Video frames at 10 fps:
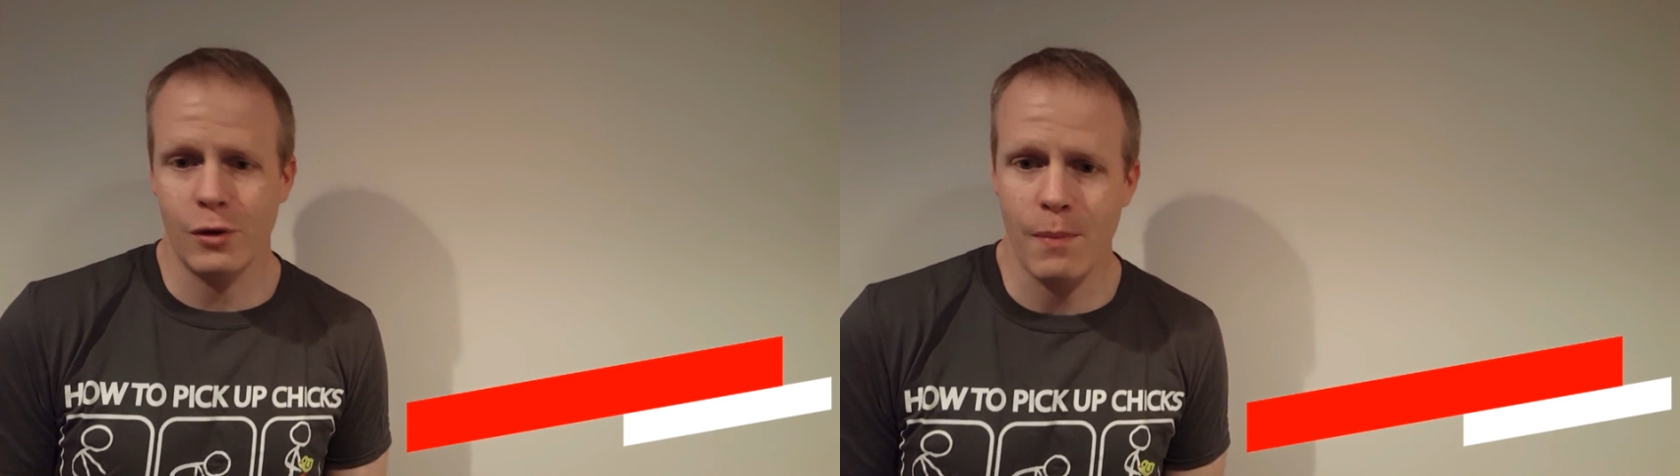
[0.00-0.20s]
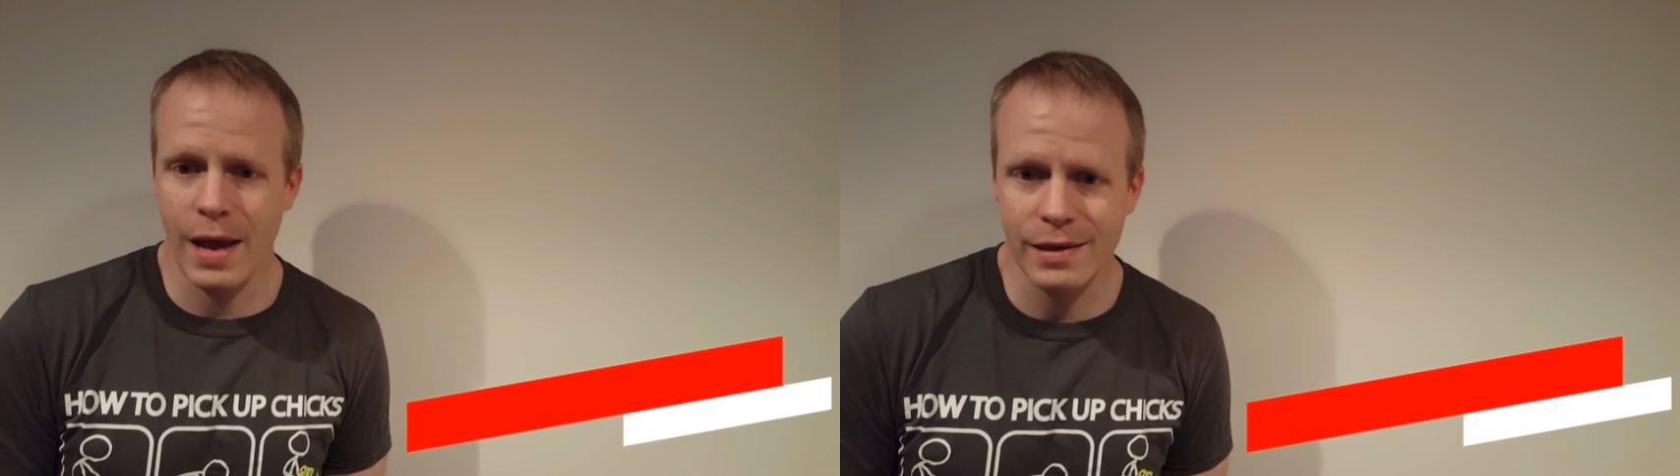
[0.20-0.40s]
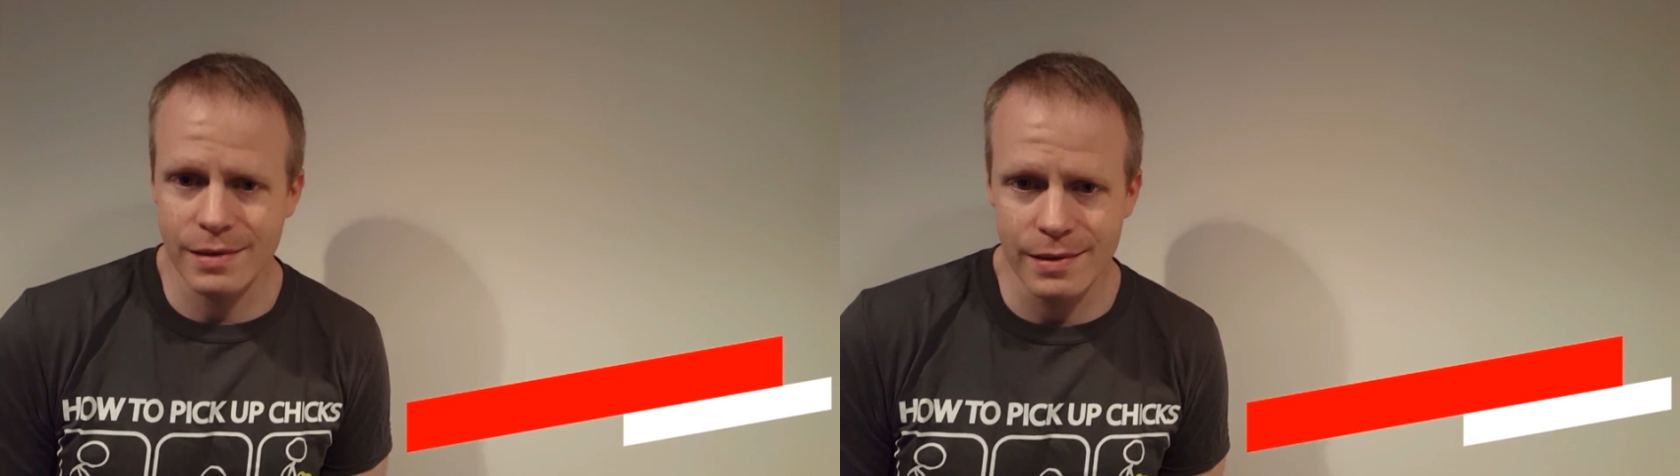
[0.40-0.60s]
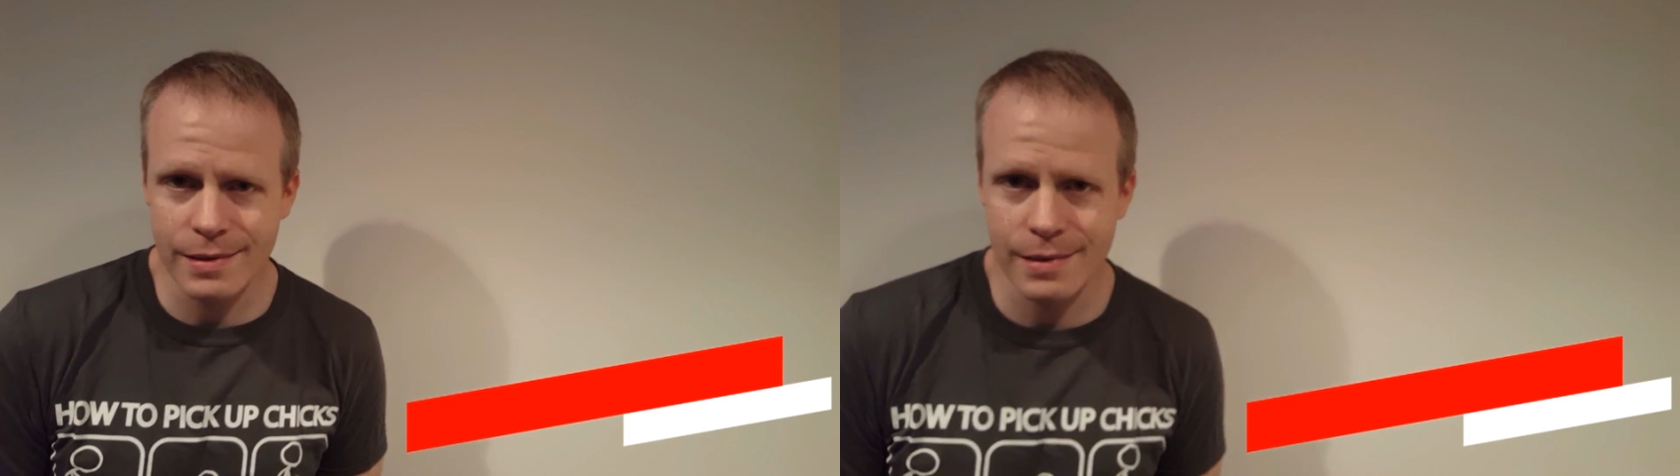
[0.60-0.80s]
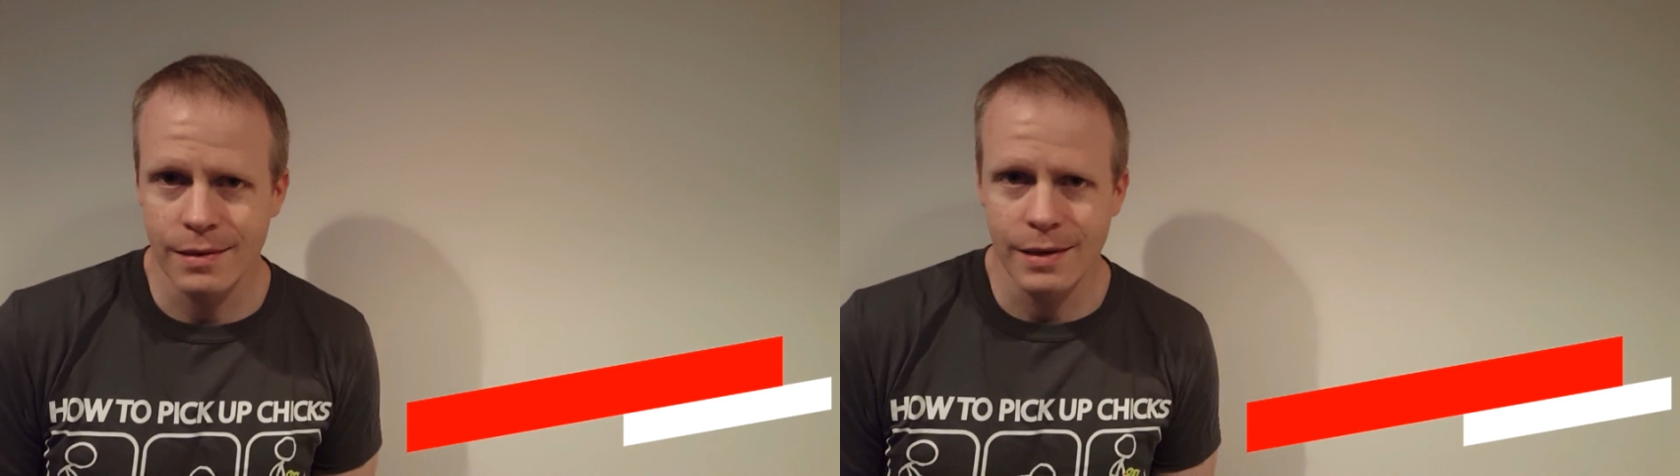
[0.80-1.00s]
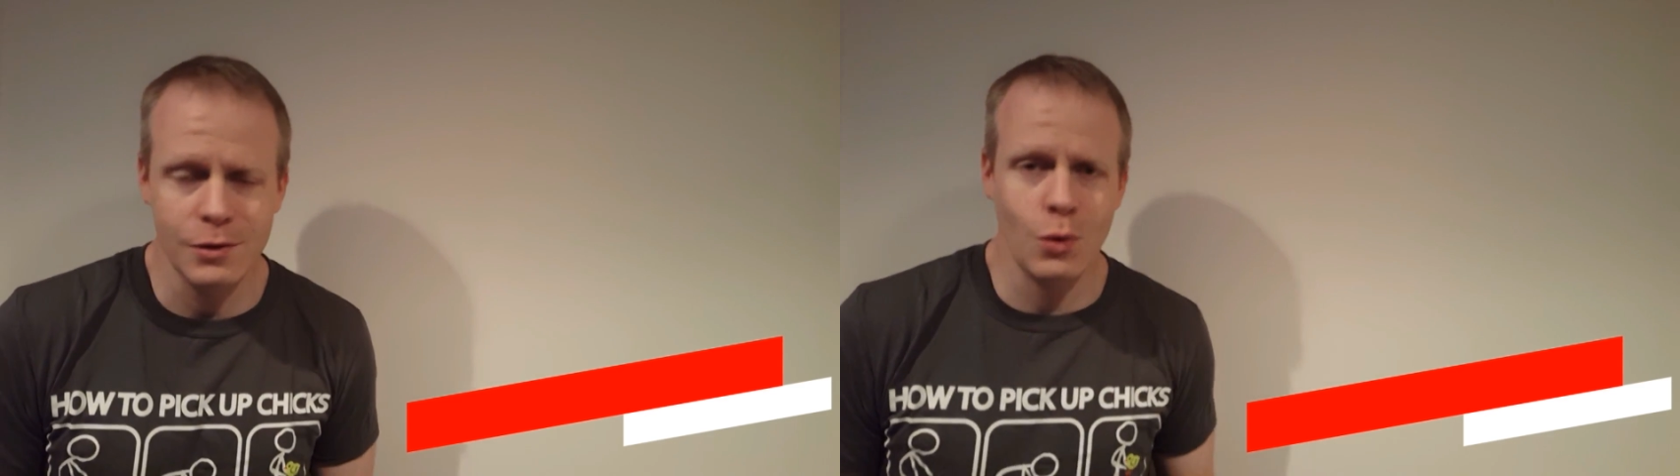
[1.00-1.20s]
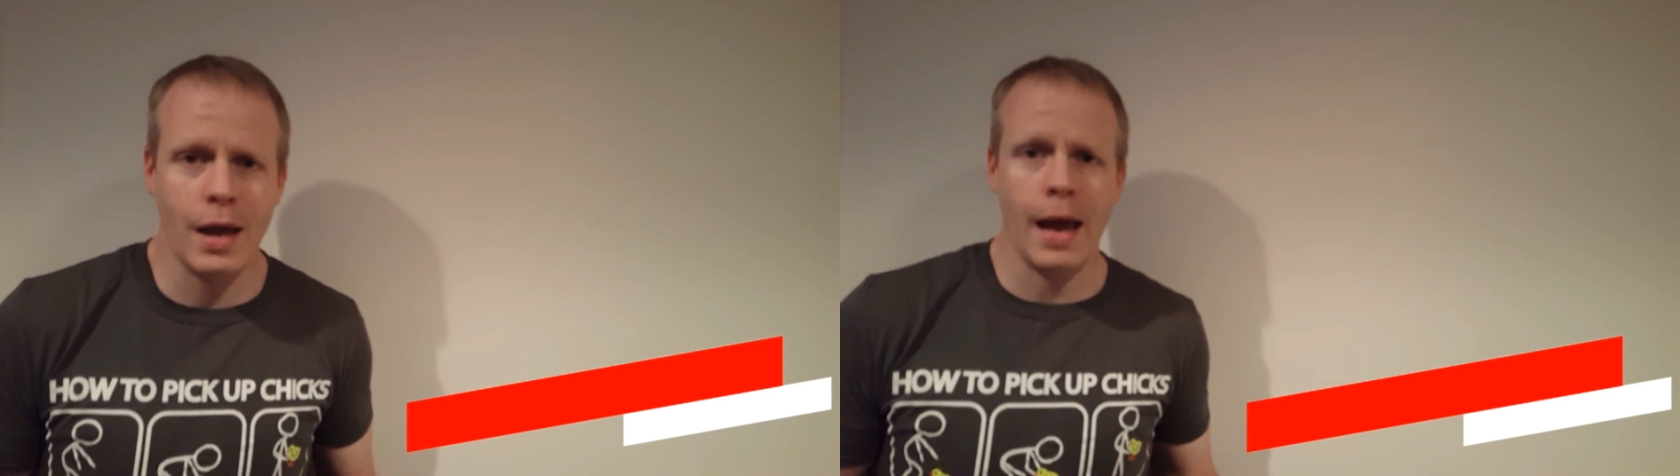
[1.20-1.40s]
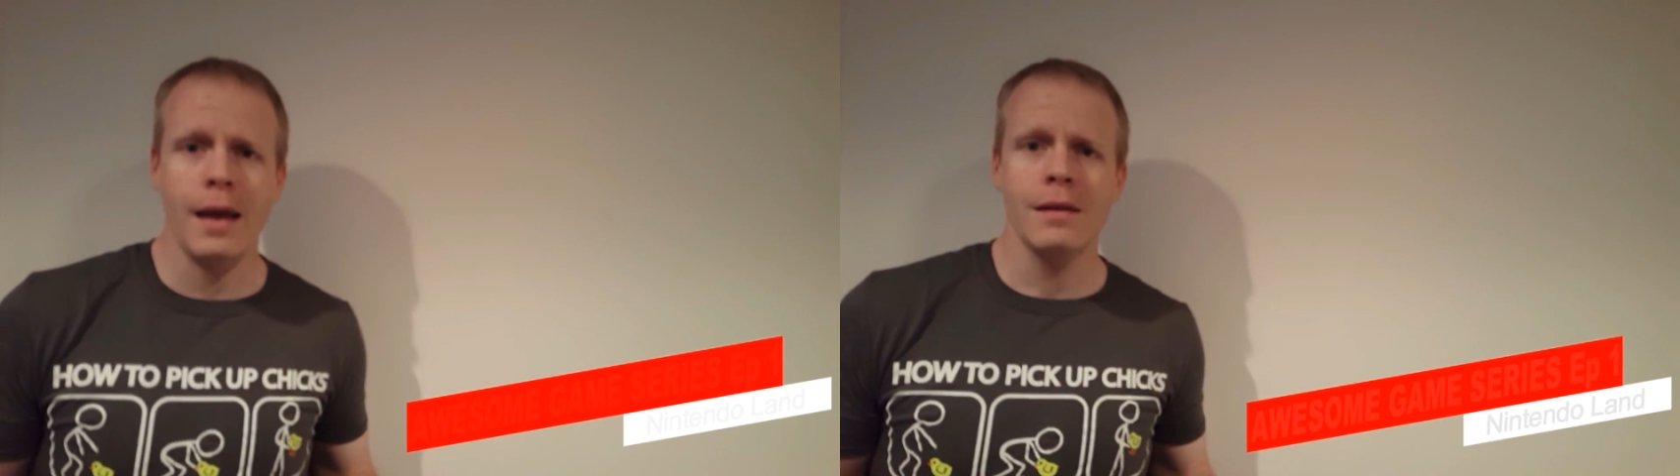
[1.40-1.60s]
basis. It's
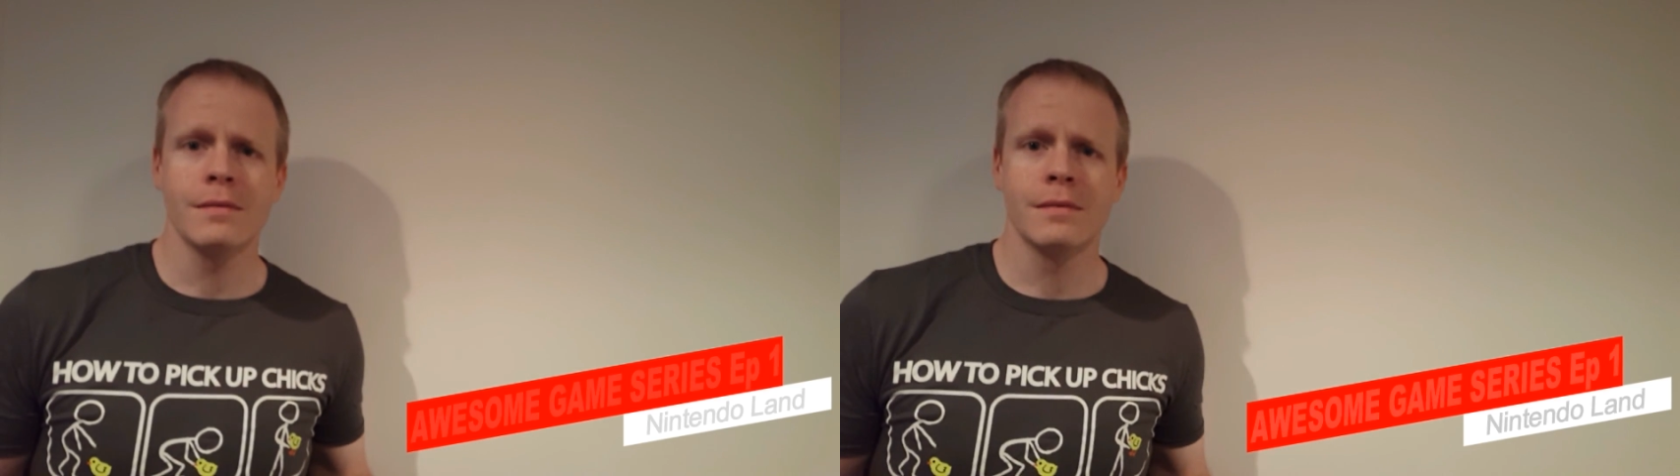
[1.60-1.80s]
okay.